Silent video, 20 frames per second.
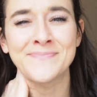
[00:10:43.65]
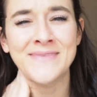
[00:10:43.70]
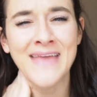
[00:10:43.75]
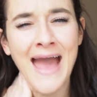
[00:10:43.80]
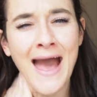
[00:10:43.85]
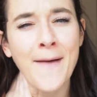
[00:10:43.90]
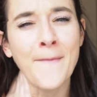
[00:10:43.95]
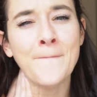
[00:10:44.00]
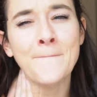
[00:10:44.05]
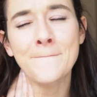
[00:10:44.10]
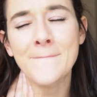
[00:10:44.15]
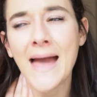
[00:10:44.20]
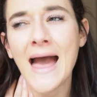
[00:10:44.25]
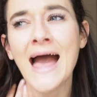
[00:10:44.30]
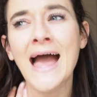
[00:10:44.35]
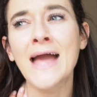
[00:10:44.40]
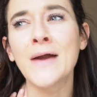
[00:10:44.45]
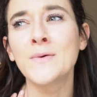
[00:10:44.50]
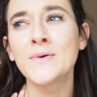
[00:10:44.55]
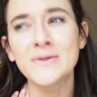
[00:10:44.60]
Yeah,
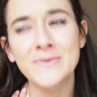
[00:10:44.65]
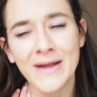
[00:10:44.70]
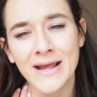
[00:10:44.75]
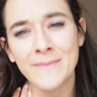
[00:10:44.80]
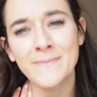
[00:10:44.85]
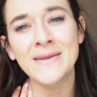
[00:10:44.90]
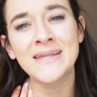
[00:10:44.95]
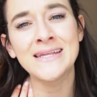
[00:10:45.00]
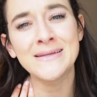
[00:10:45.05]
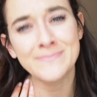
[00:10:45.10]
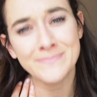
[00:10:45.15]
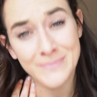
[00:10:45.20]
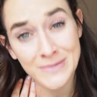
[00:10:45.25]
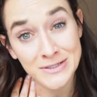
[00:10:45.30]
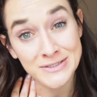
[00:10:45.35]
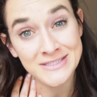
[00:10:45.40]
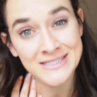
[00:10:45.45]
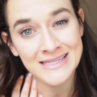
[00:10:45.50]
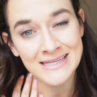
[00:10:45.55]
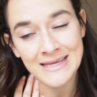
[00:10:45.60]
I would recommend it
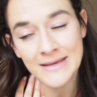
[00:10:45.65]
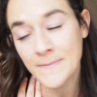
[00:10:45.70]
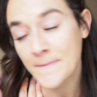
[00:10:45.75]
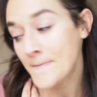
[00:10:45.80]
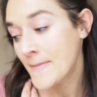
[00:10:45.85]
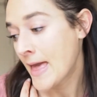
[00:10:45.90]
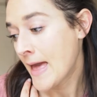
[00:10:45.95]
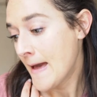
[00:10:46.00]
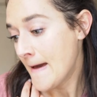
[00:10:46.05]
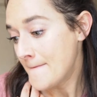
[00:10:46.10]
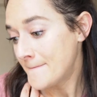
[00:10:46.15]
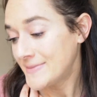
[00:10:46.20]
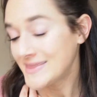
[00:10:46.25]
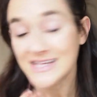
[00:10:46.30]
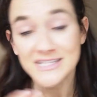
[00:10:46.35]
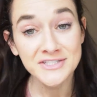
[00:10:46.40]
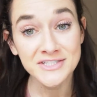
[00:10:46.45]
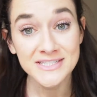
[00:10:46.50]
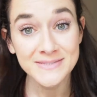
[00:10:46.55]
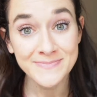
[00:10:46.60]
personally, but
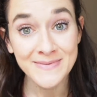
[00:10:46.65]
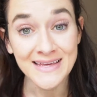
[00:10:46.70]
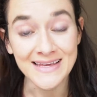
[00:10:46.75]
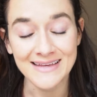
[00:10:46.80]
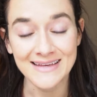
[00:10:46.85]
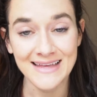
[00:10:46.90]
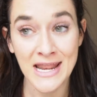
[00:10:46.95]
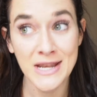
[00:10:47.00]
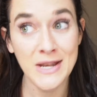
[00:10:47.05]
that's just me.